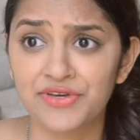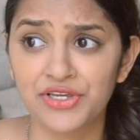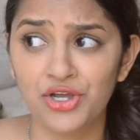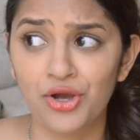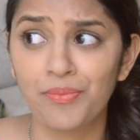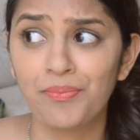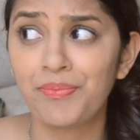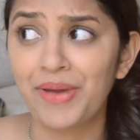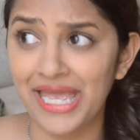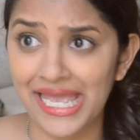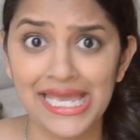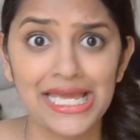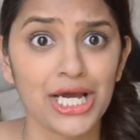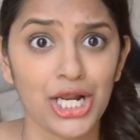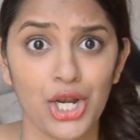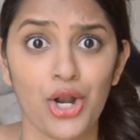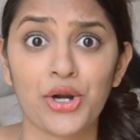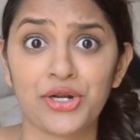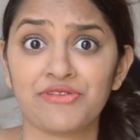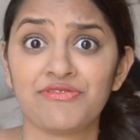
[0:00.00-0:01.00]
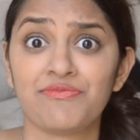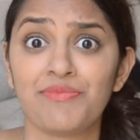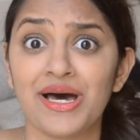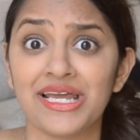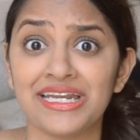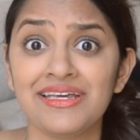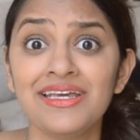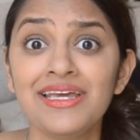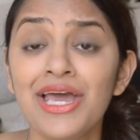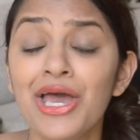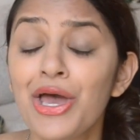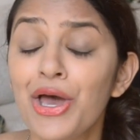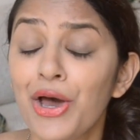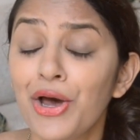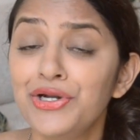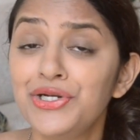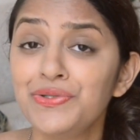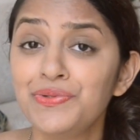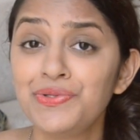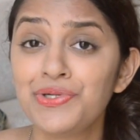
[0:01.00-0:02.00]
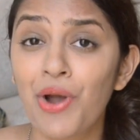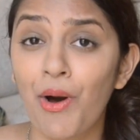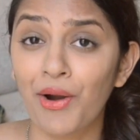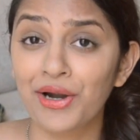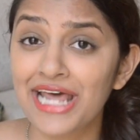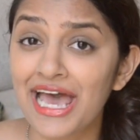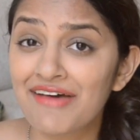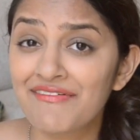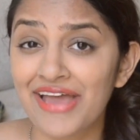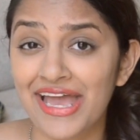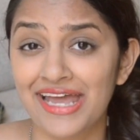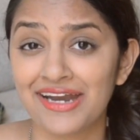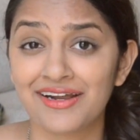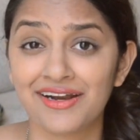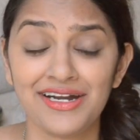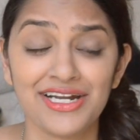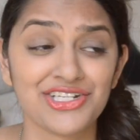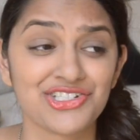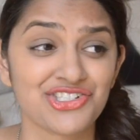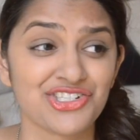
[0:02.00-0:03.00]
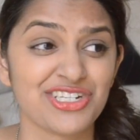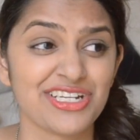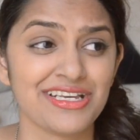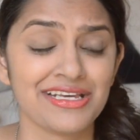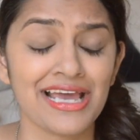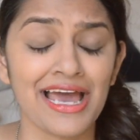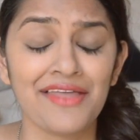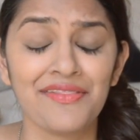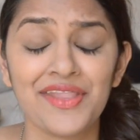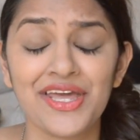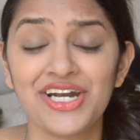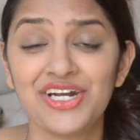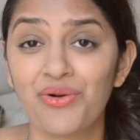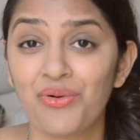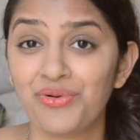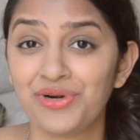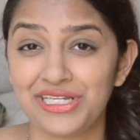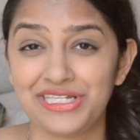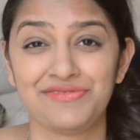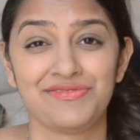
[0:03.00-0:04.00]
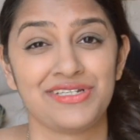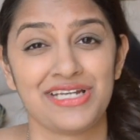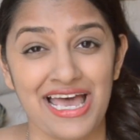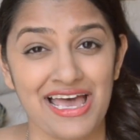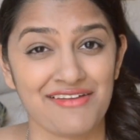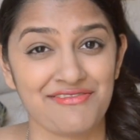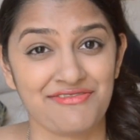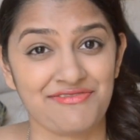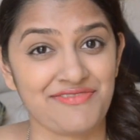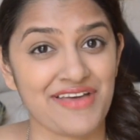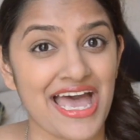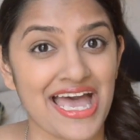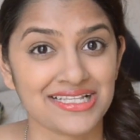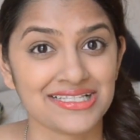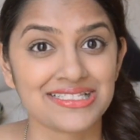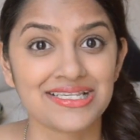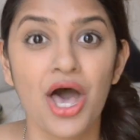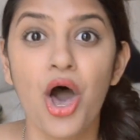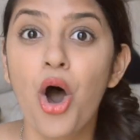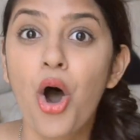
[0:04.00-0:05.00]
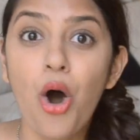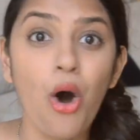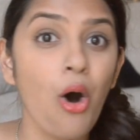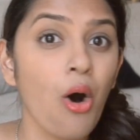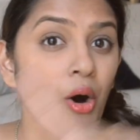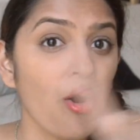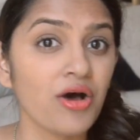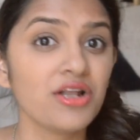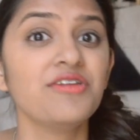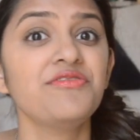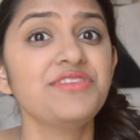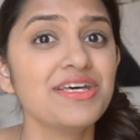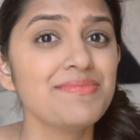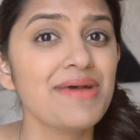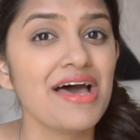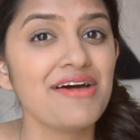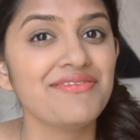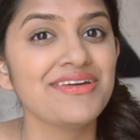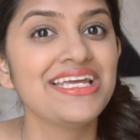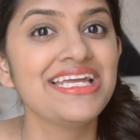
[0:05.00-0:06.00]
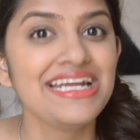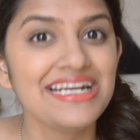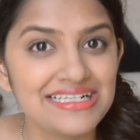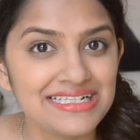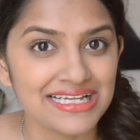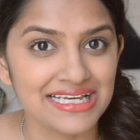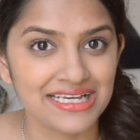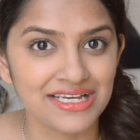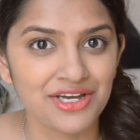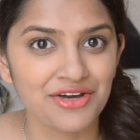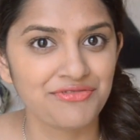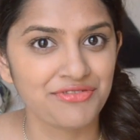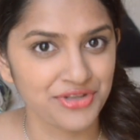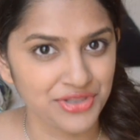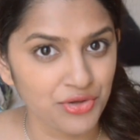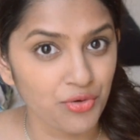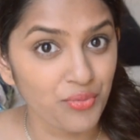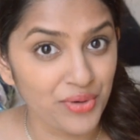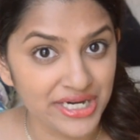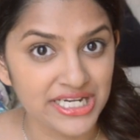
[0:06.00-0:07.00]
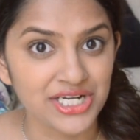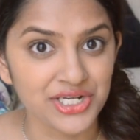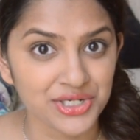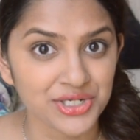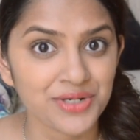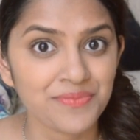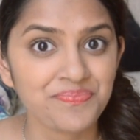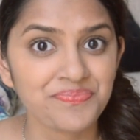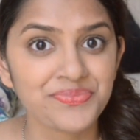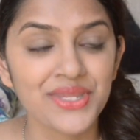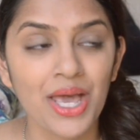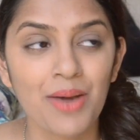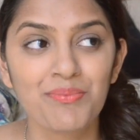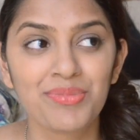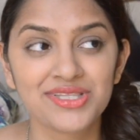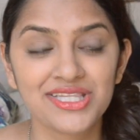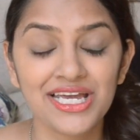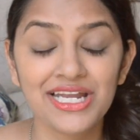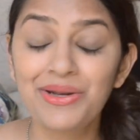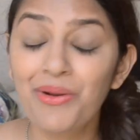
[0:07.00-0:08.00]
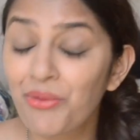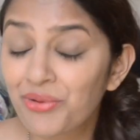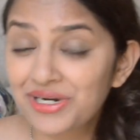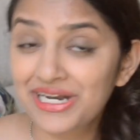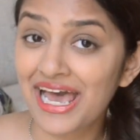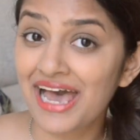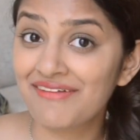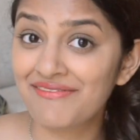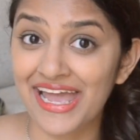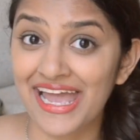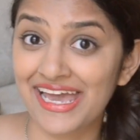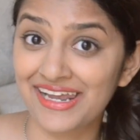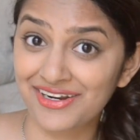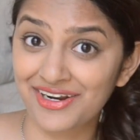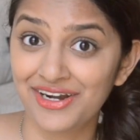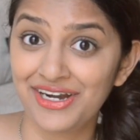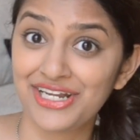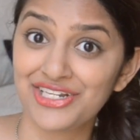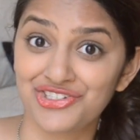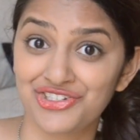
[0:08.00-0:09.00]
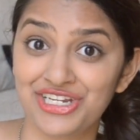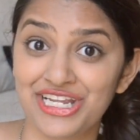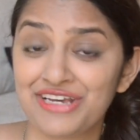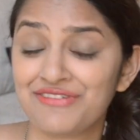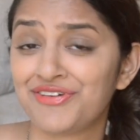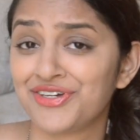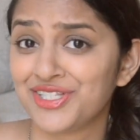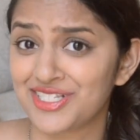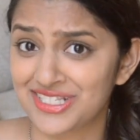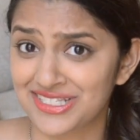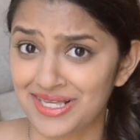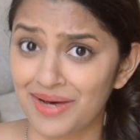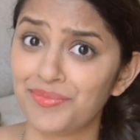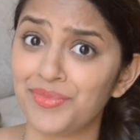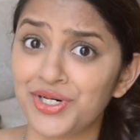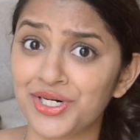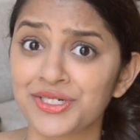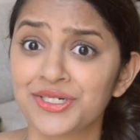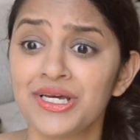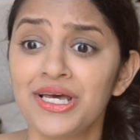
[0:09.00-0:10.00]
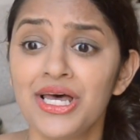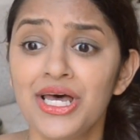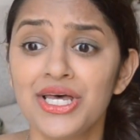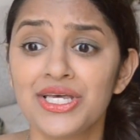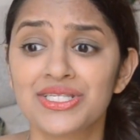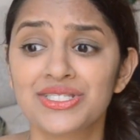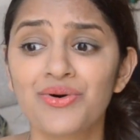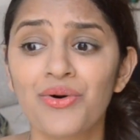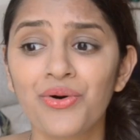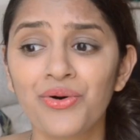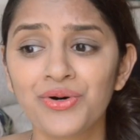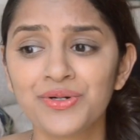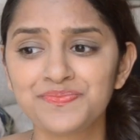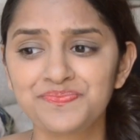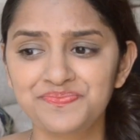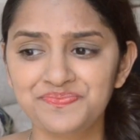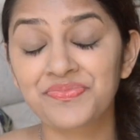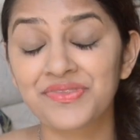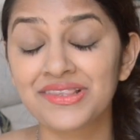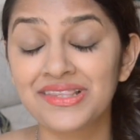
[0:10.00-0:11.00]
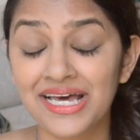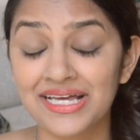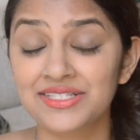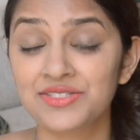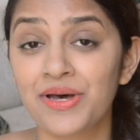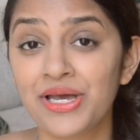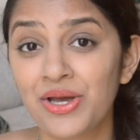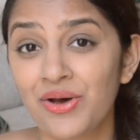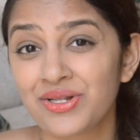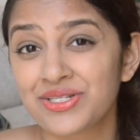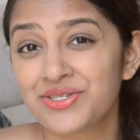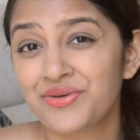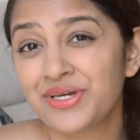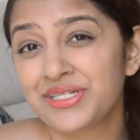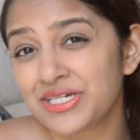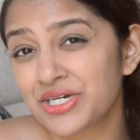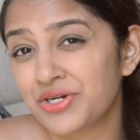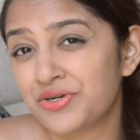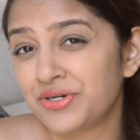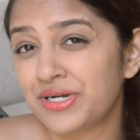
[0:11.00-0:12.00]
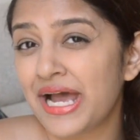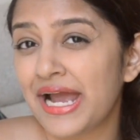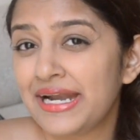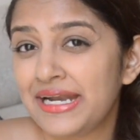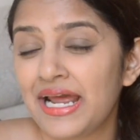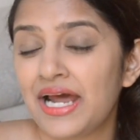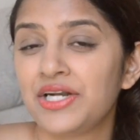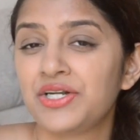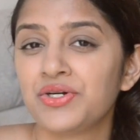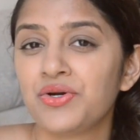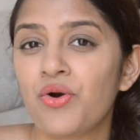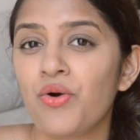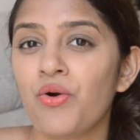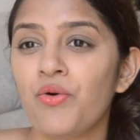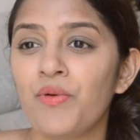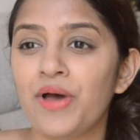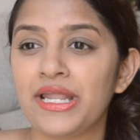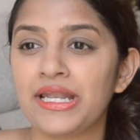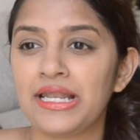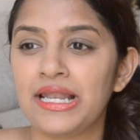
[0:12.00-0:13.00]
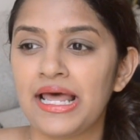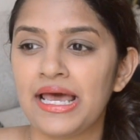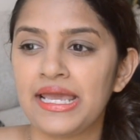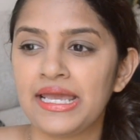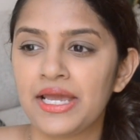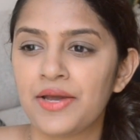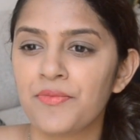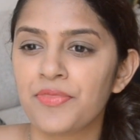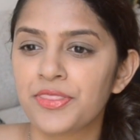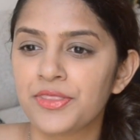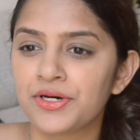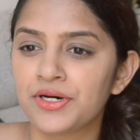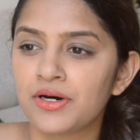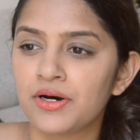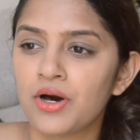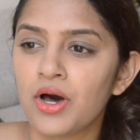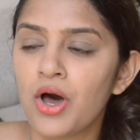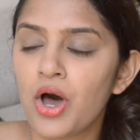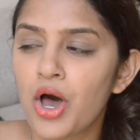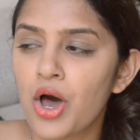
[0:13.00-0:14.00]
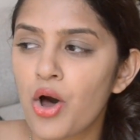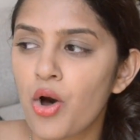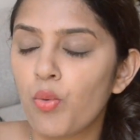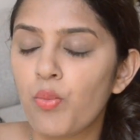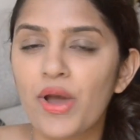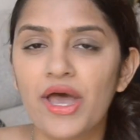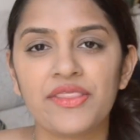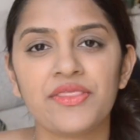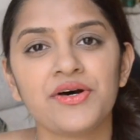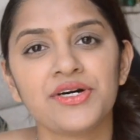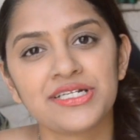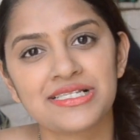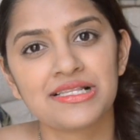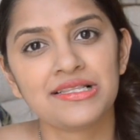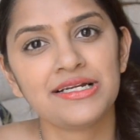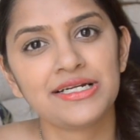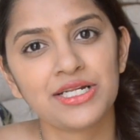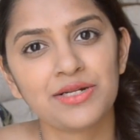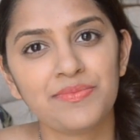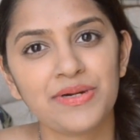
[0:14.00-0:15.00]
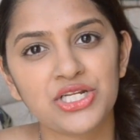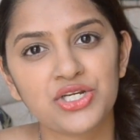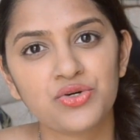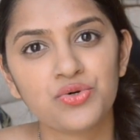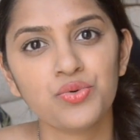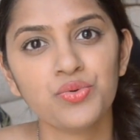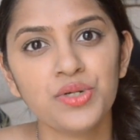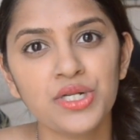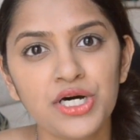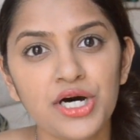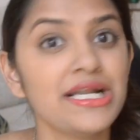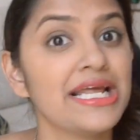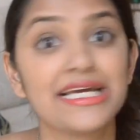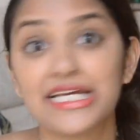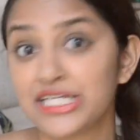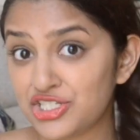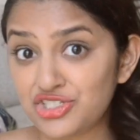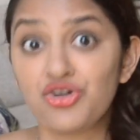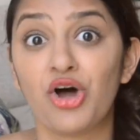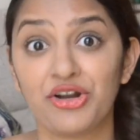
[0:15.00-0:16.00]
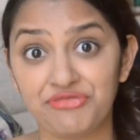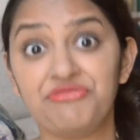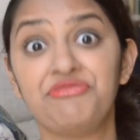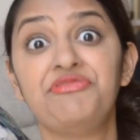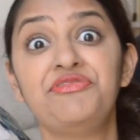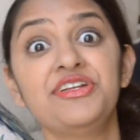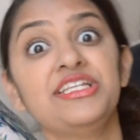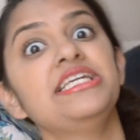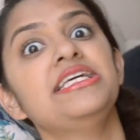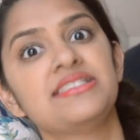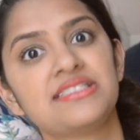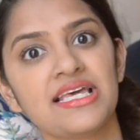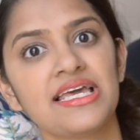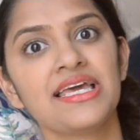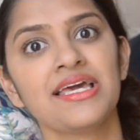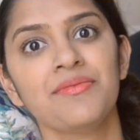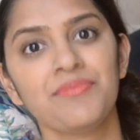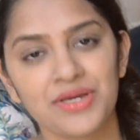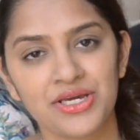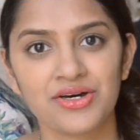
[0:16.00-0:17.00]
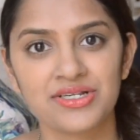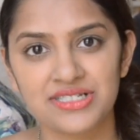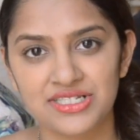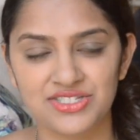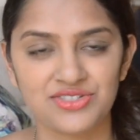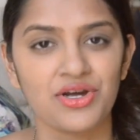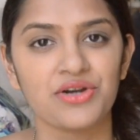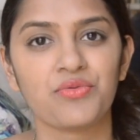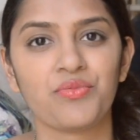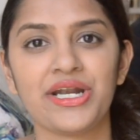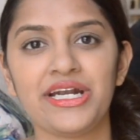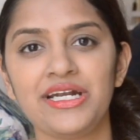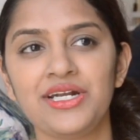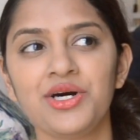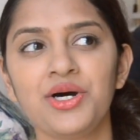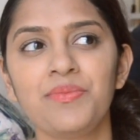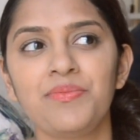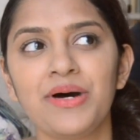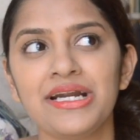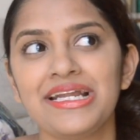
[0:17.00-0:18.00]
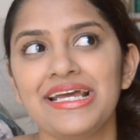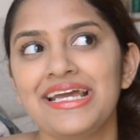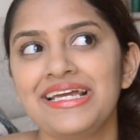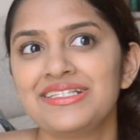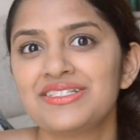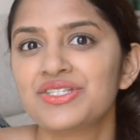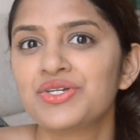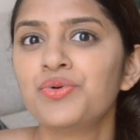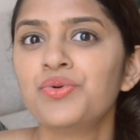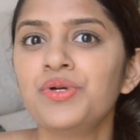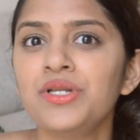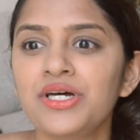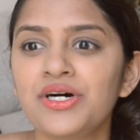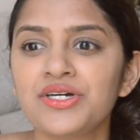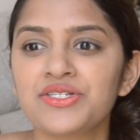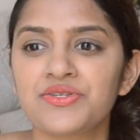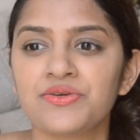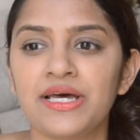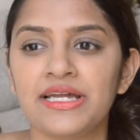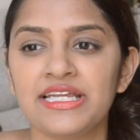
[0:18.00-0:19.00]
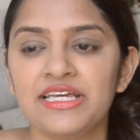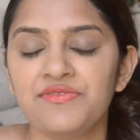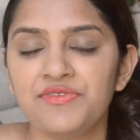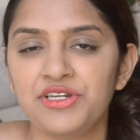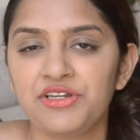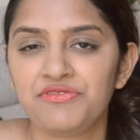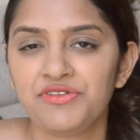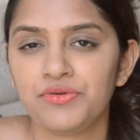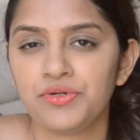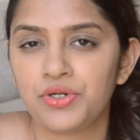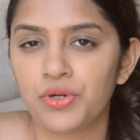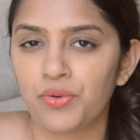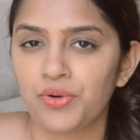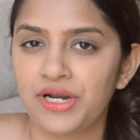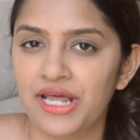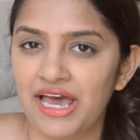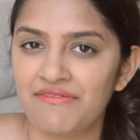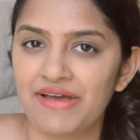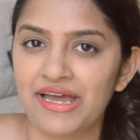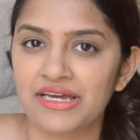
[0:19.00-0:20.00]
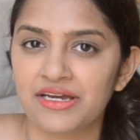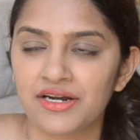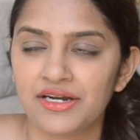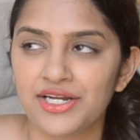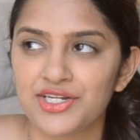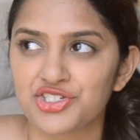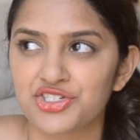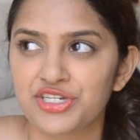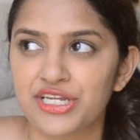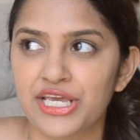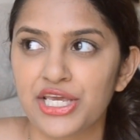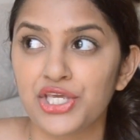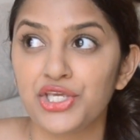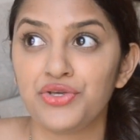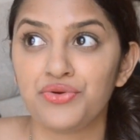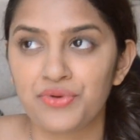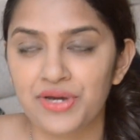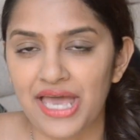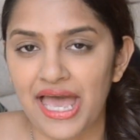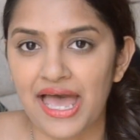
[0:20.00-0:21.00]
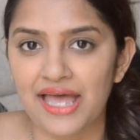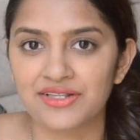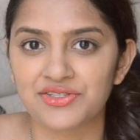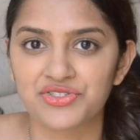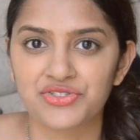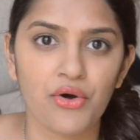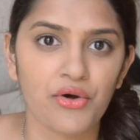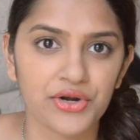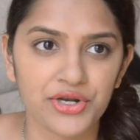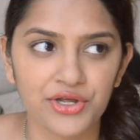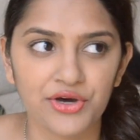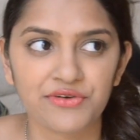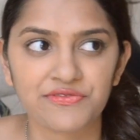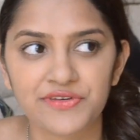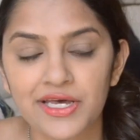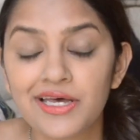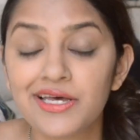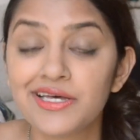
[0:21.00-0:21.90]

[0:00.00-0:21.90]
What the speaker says: where you're paying a lot of money, do not have air conditioning and they don't even have fans. All of them have heating for the winter, but they don't have air conditioning for the summer. So that's why also it's a good idea to go when like the weather is a little bit cooler, like it's not freezing because it's not winter, but it's cooler so that even if you don't have air conditioning, you can sort of